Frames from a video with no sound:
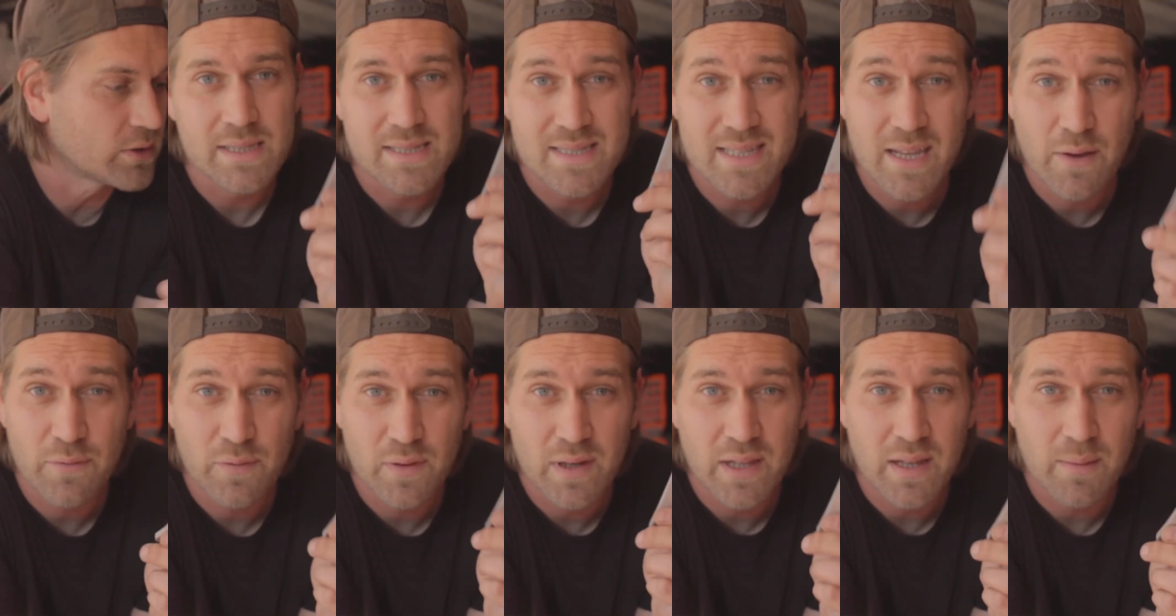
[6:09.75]
It's
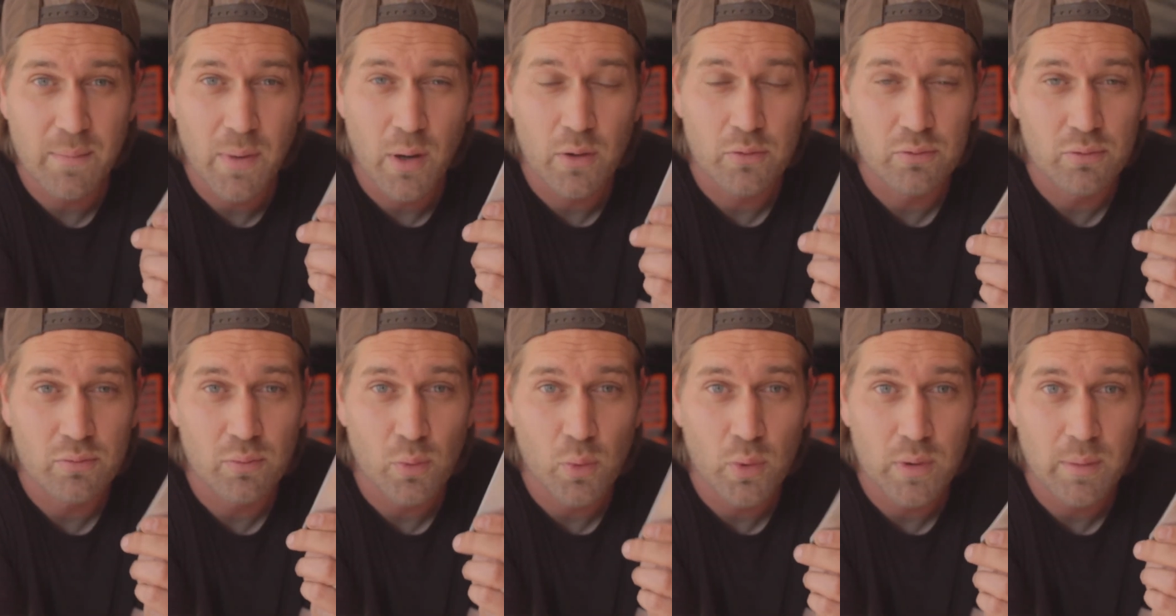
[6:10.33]
definitely the most
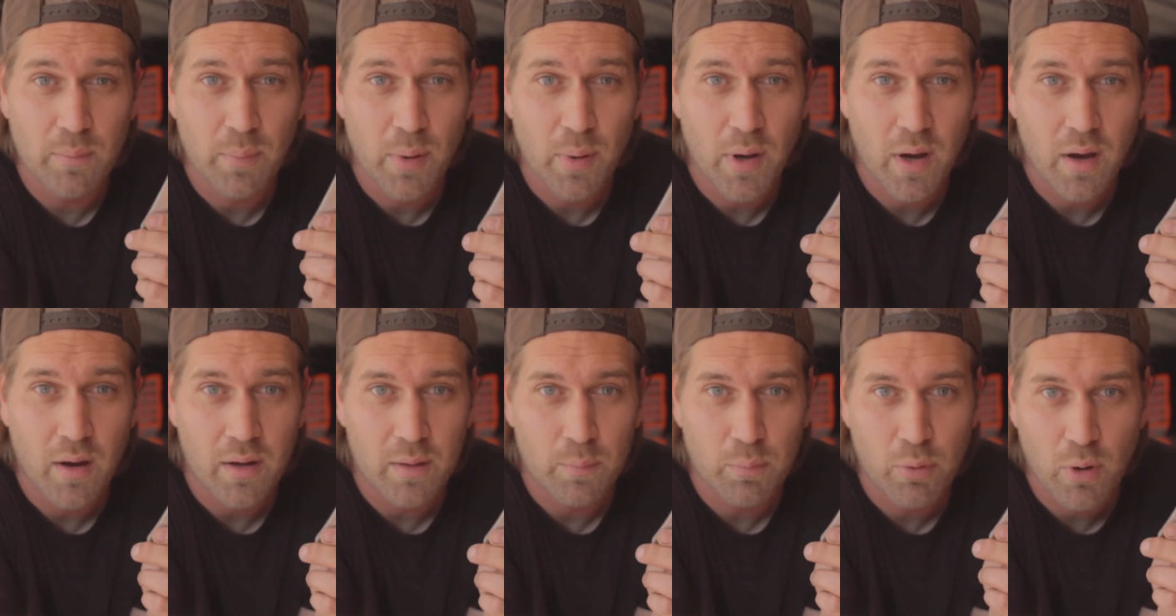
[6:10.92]
rewarding
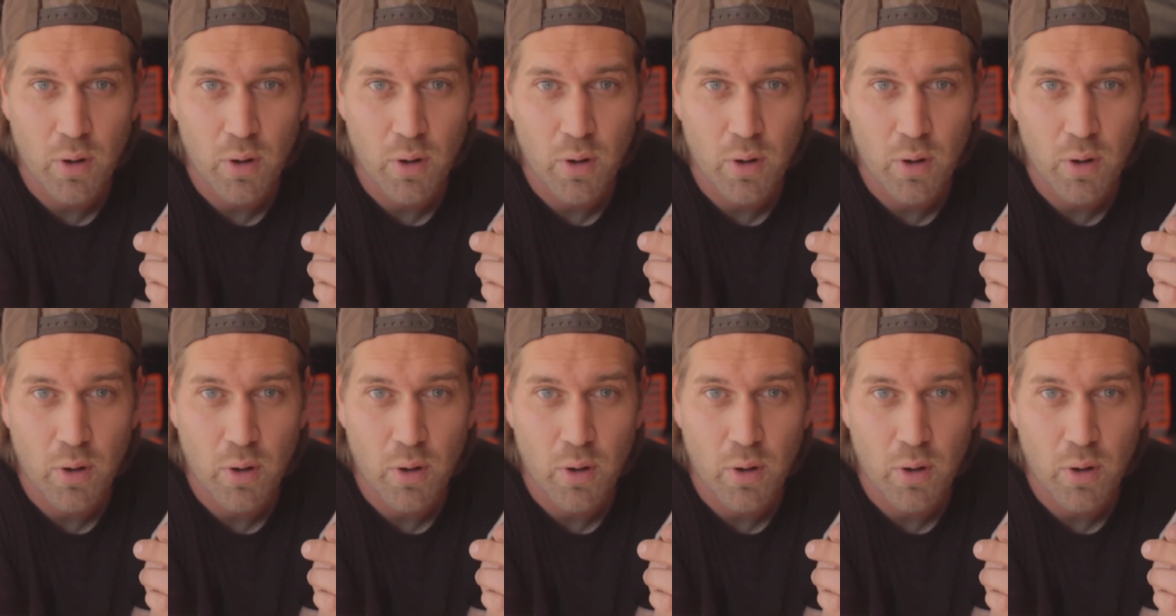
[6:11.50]
part of the